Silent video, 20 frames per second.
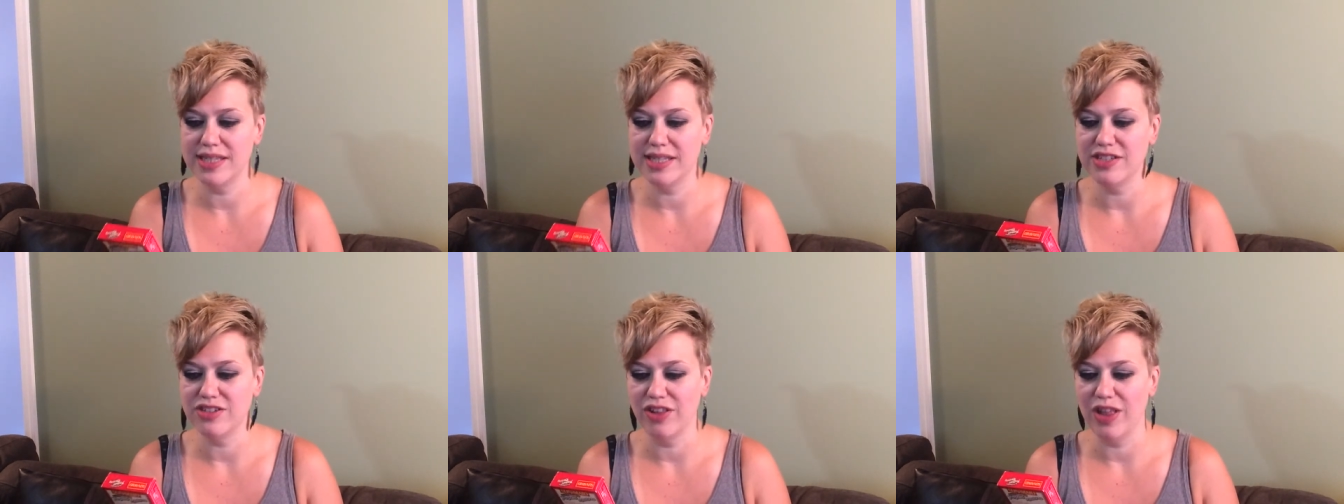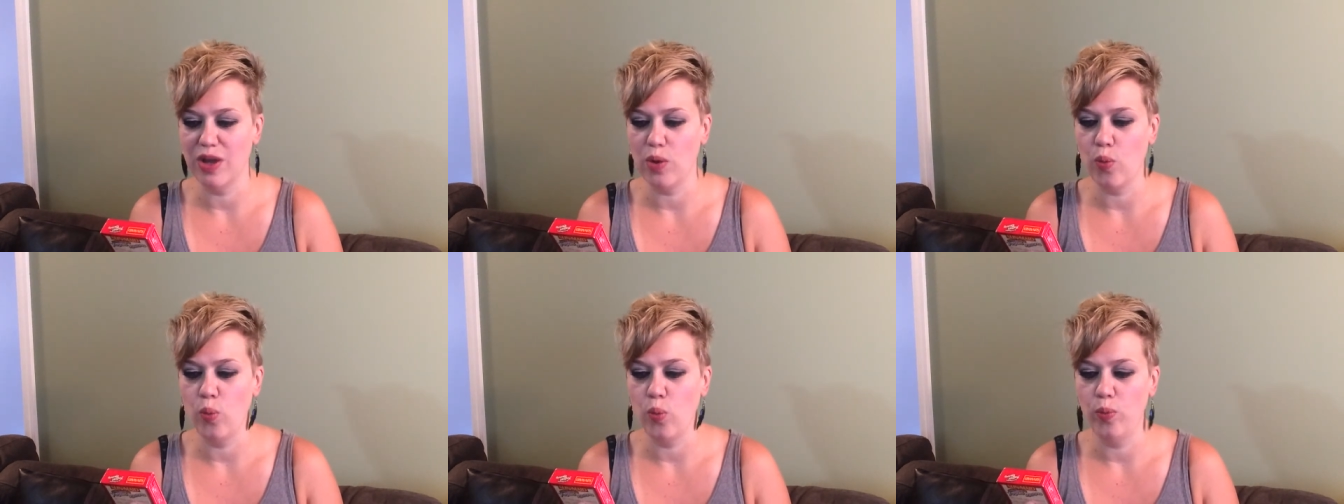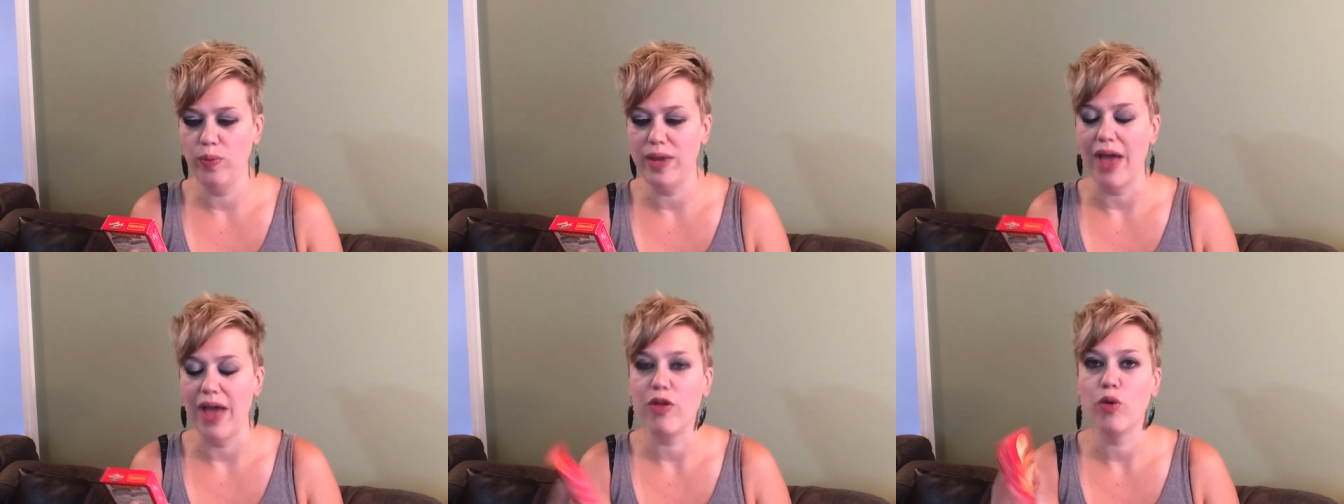These are like
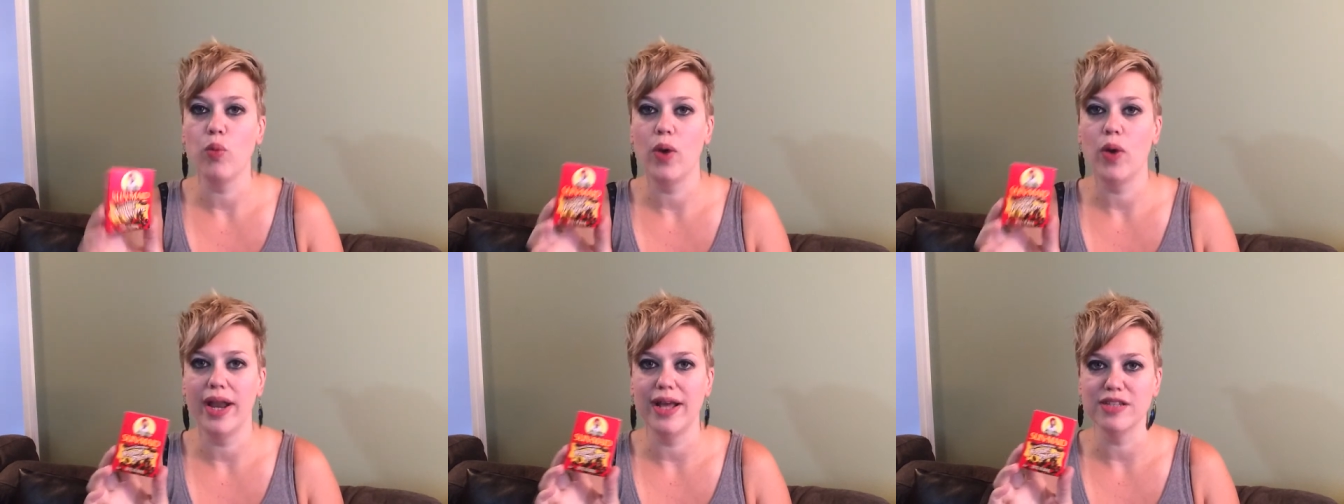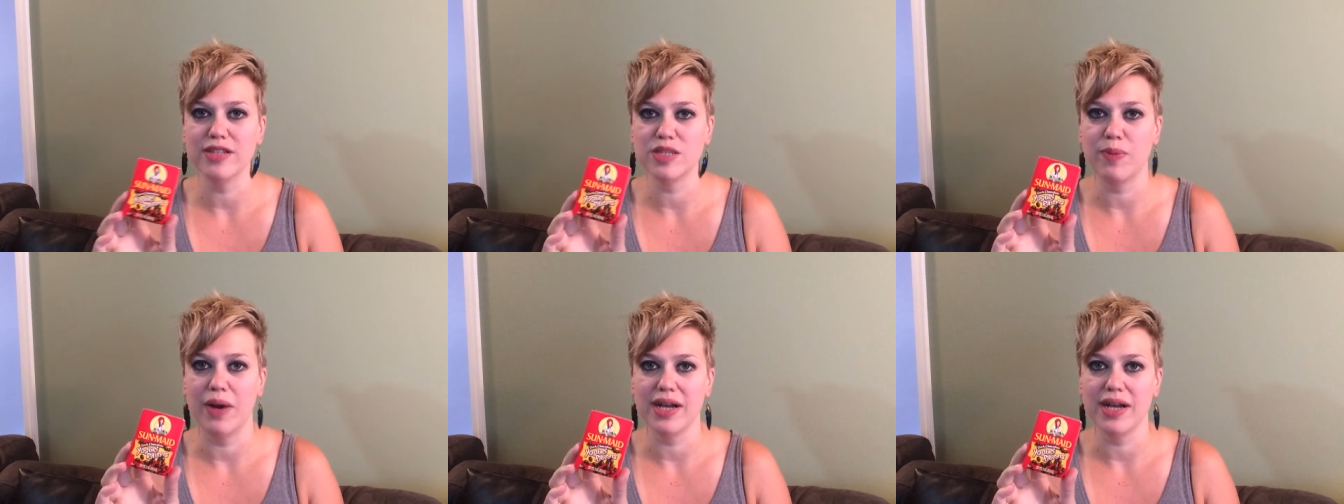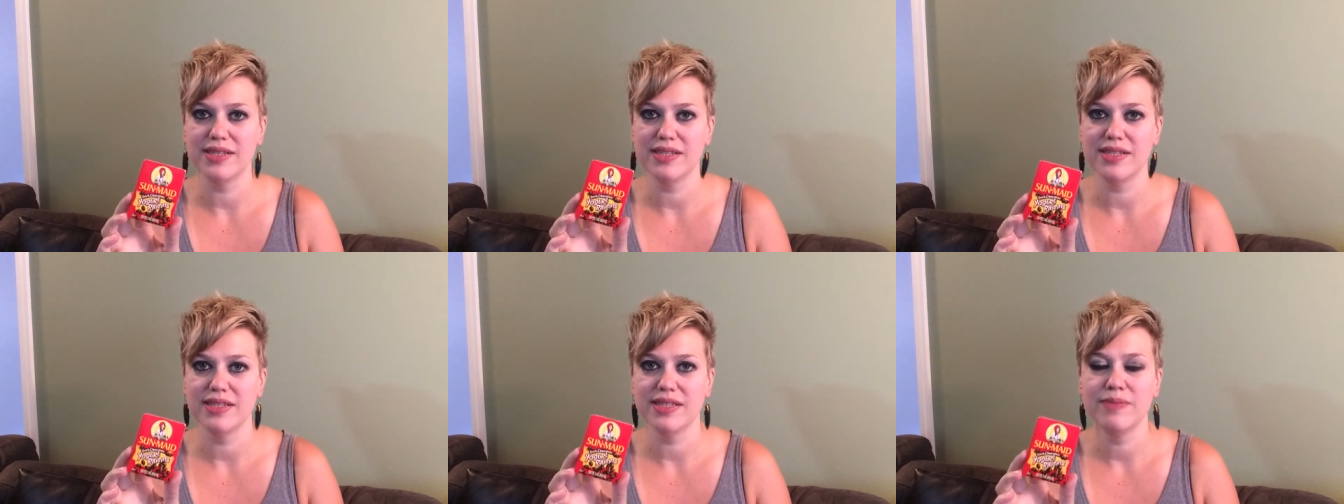yeah, they're one ounce
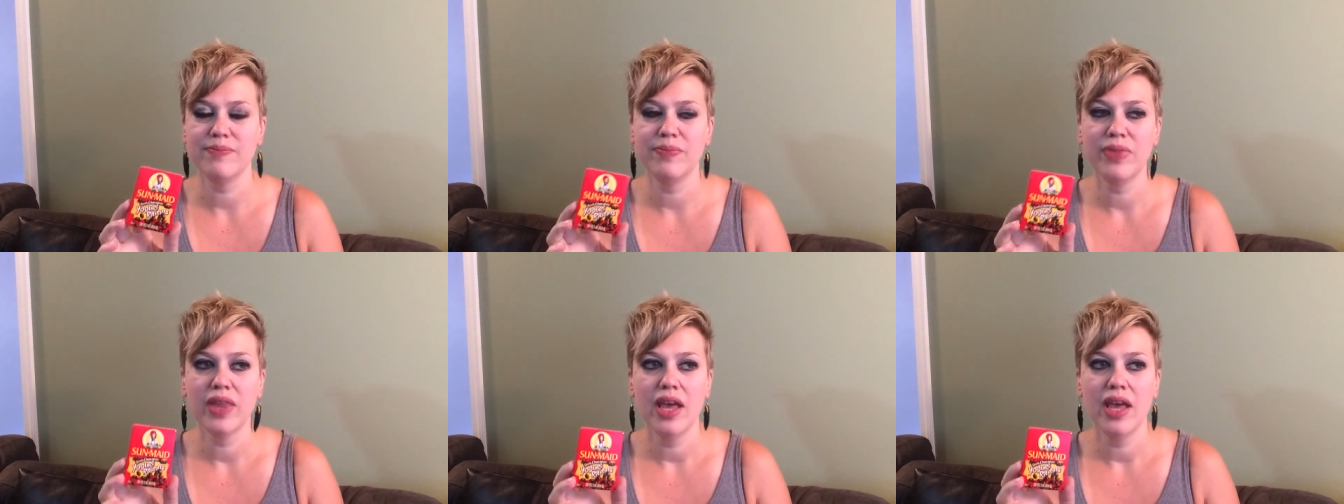boxes.